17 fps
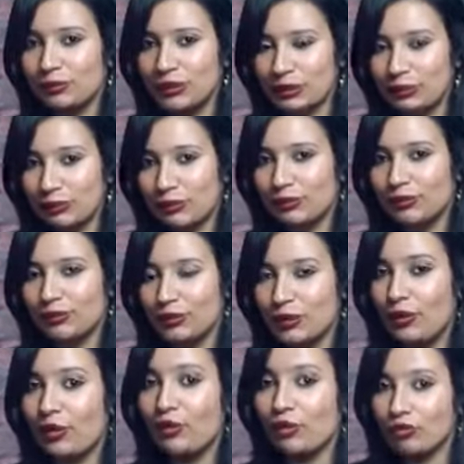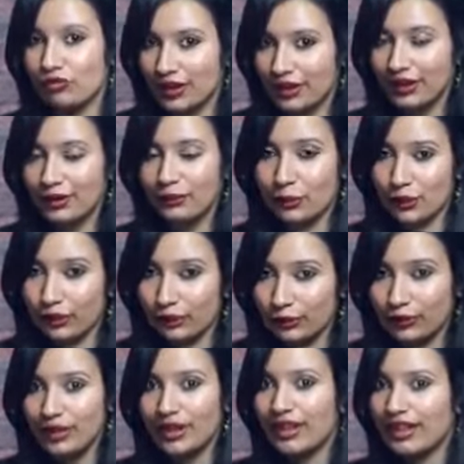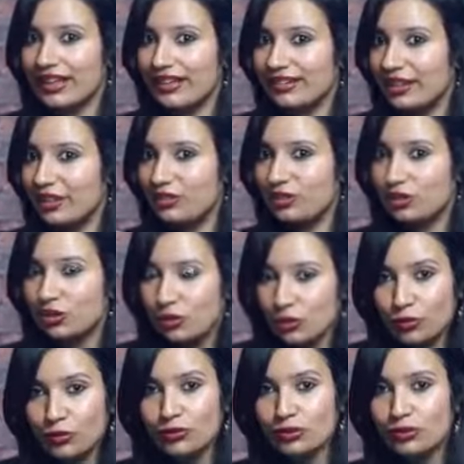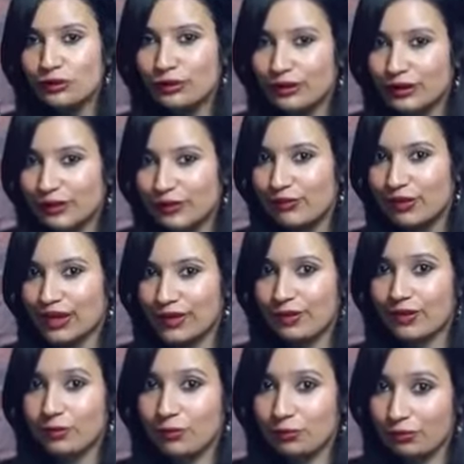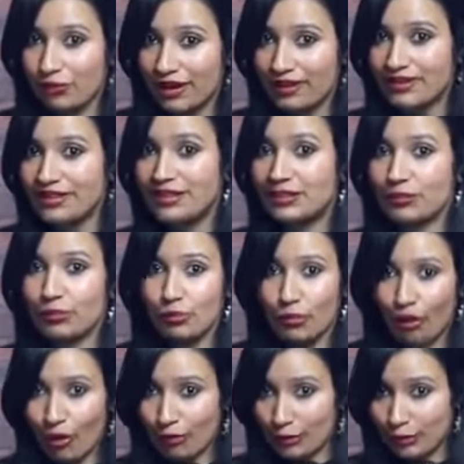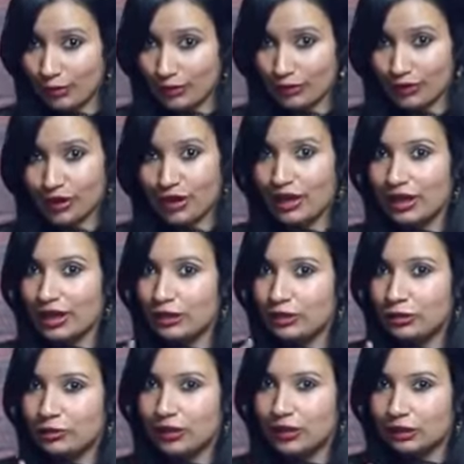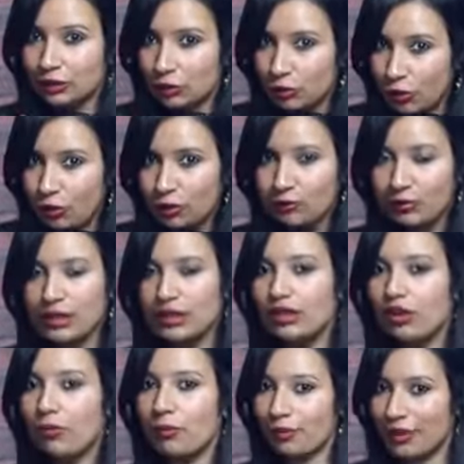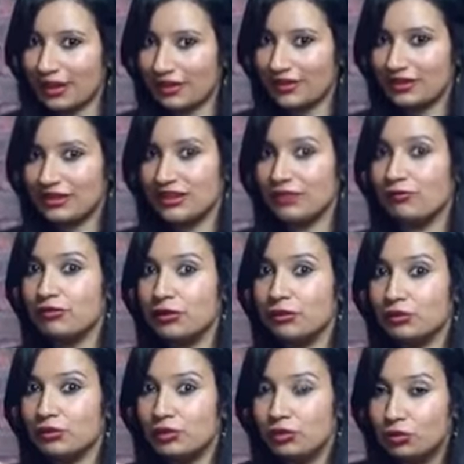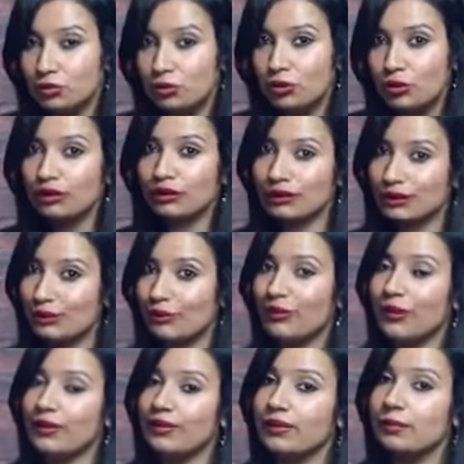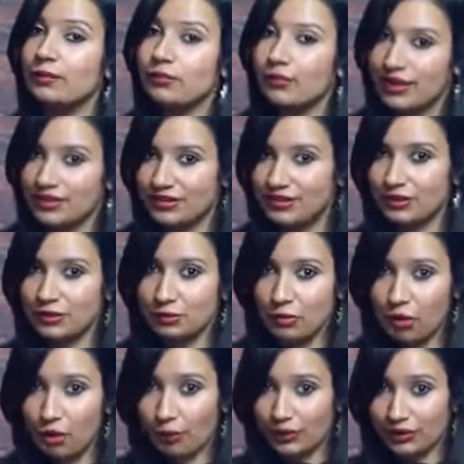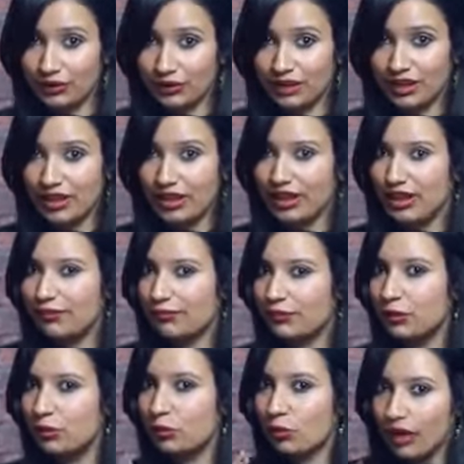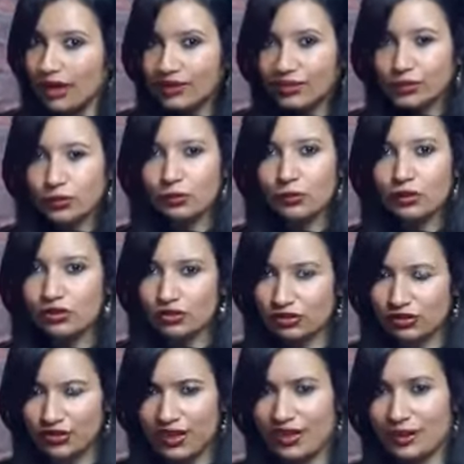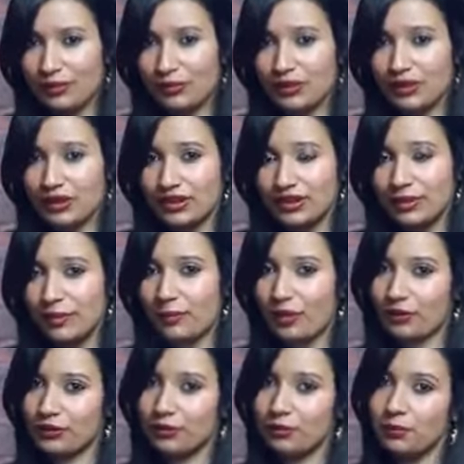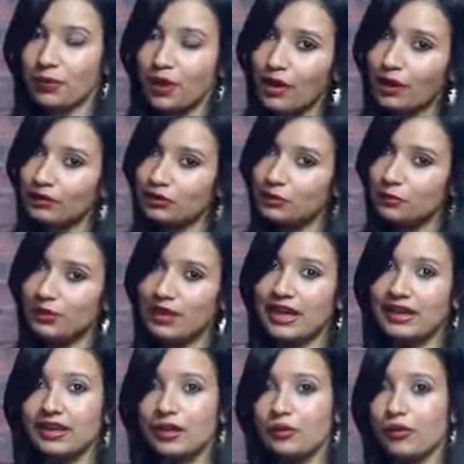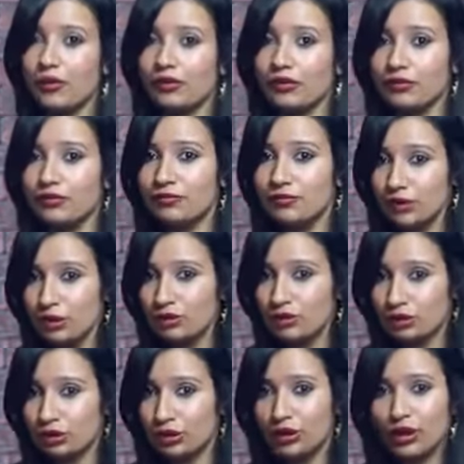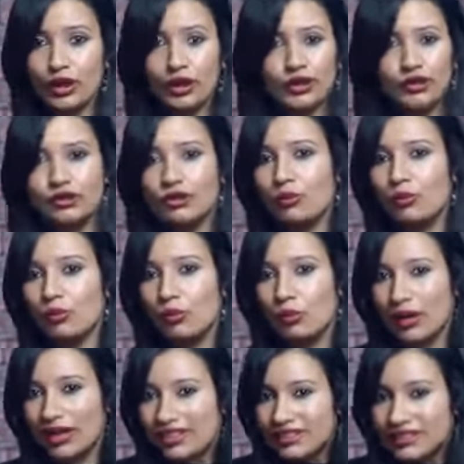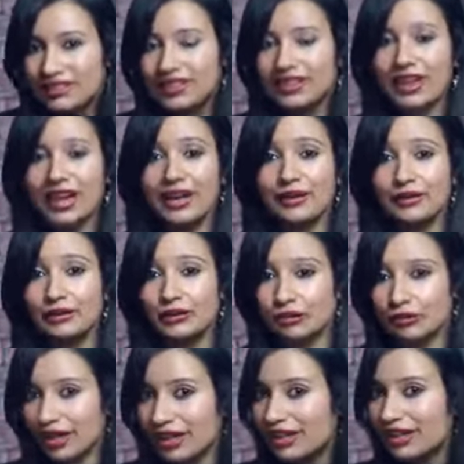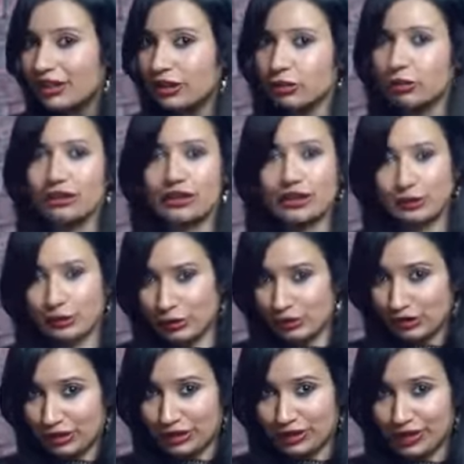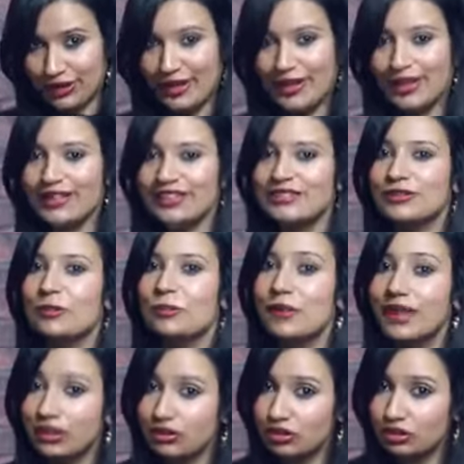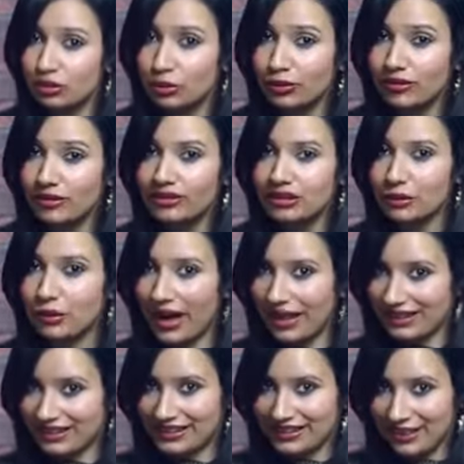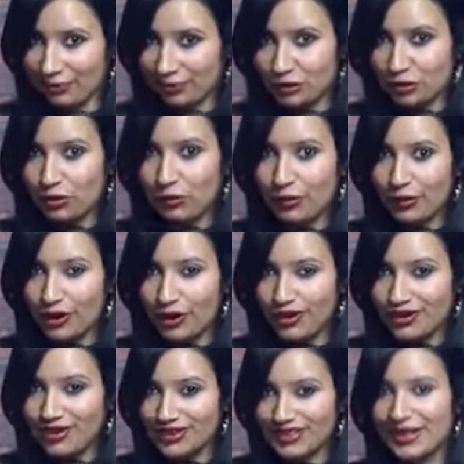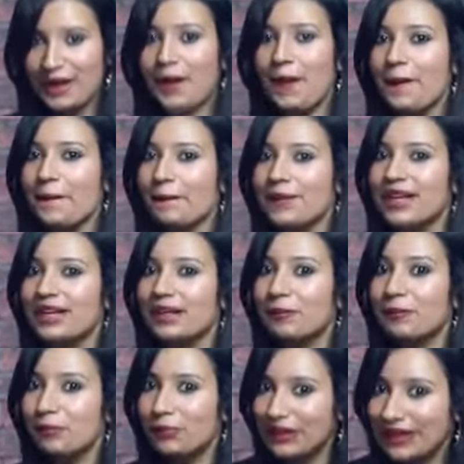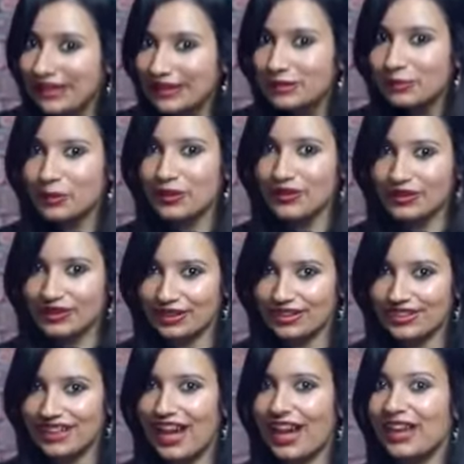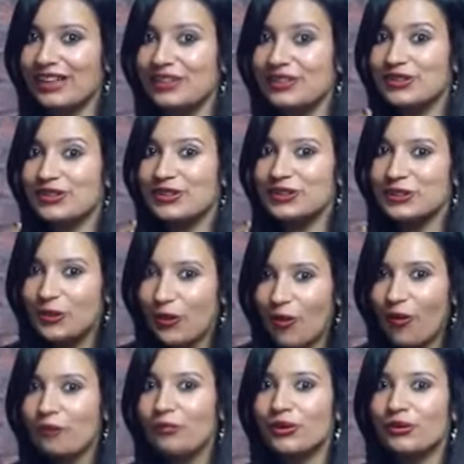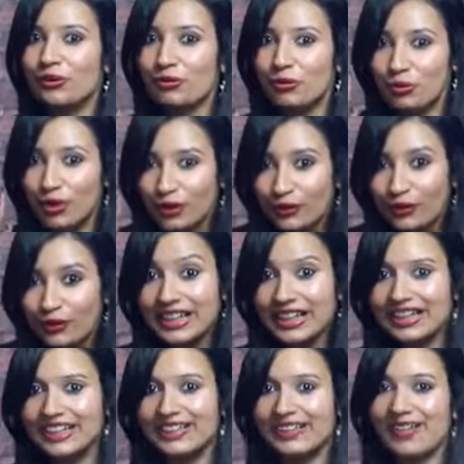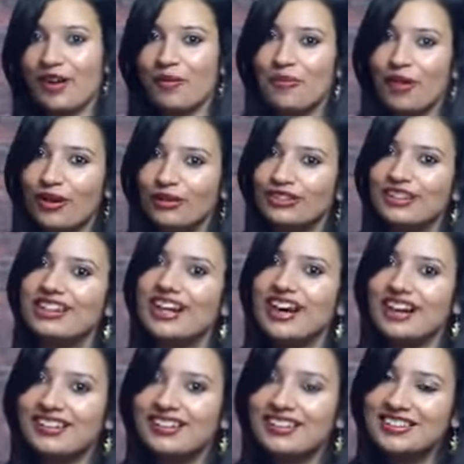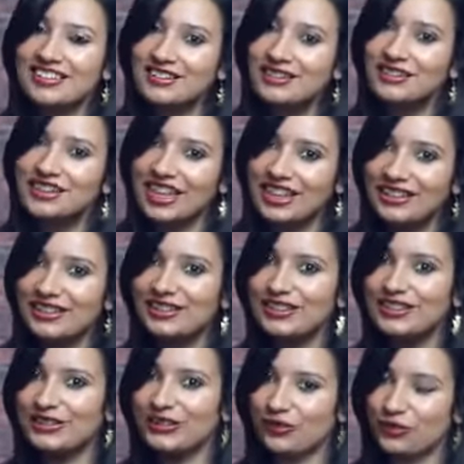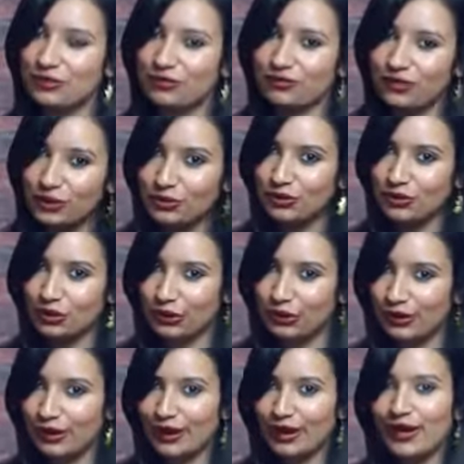people know very well. They choose to live in the present moment. You cannot be your best if you do not live in the present moment. If you waste too much time thinking about the past or planning about the future, you're wasting and draining your energy. So make sure you accept your past, make peace with it, and stop worrying about the uncertainties of the future.